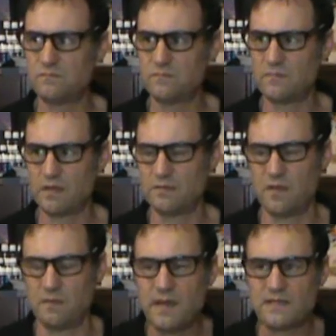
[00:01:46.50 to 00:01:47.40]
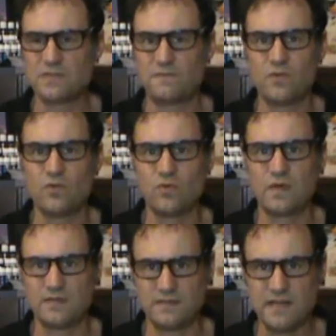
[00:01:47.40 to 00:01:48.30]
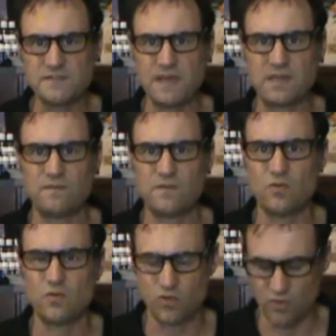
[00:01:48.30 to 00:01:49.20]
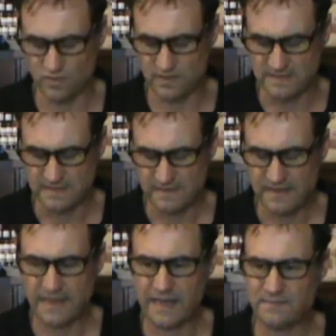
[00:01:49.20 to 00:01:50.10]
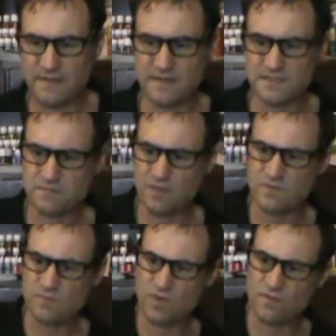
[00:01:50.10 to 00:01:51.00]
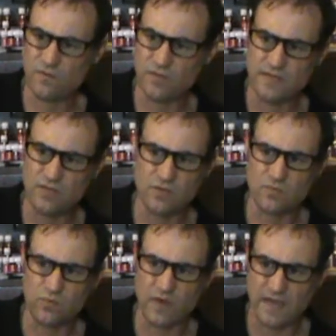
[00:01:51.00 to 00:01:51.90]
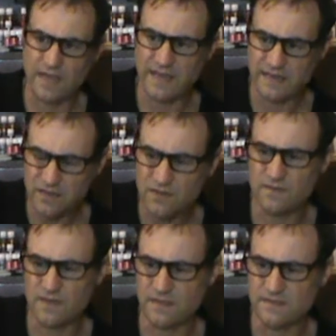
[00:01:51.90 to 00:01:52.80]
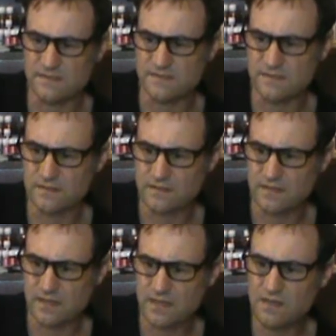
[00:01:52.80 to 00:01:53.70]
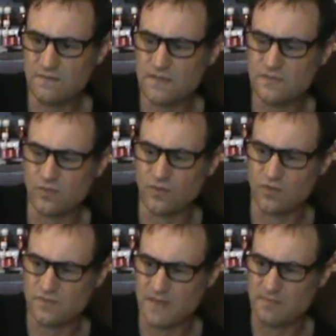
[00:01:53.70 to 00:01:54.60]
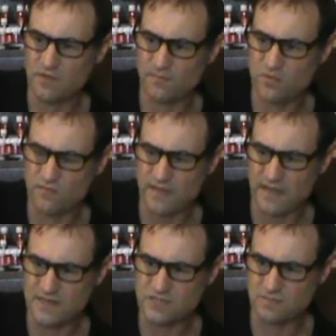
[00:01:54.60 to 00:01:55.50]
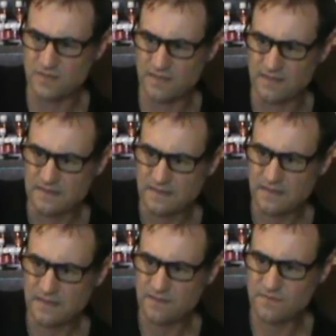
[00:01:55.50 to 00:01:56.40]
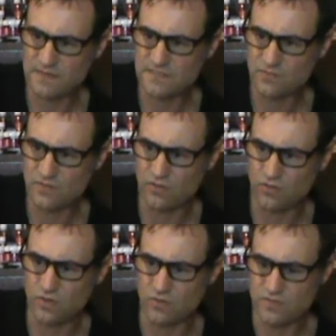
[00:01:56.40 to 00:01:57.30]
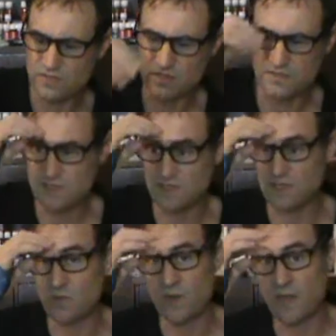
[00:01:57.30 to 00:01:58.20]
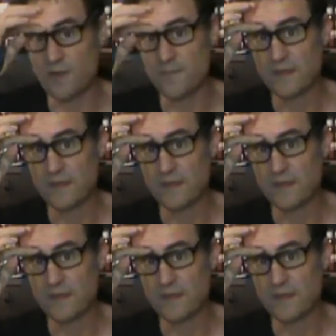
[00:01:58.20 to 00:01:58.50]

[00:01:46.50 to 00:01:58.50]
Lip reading: It makes you feel, it does make you feel good, and it smells beautiful. Like, you could wear any of these oils, maybe not purification, but any of these 3 oils you could certainly wear